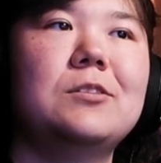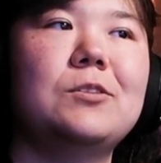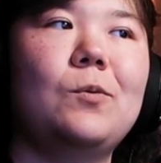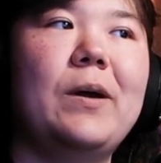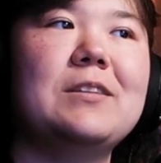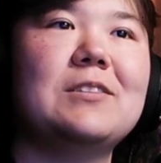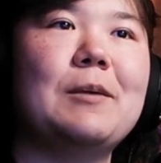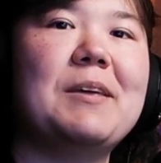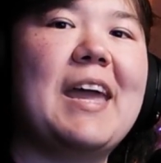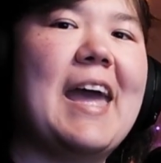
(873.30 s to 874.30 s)
So wait, is it
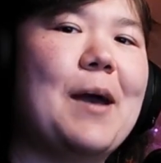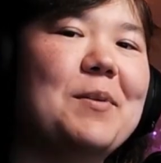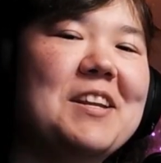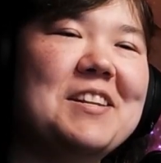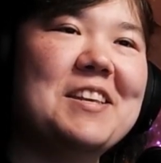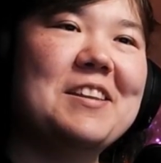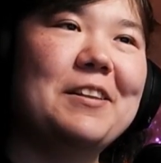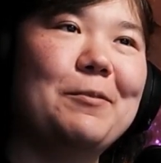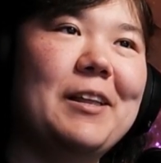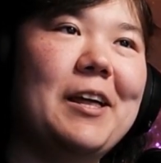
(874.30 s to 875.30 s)
something Amity did
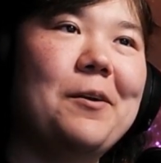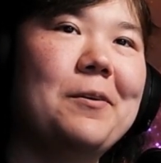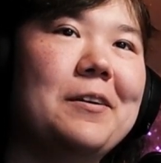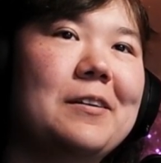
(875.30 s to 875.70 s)
to Willow?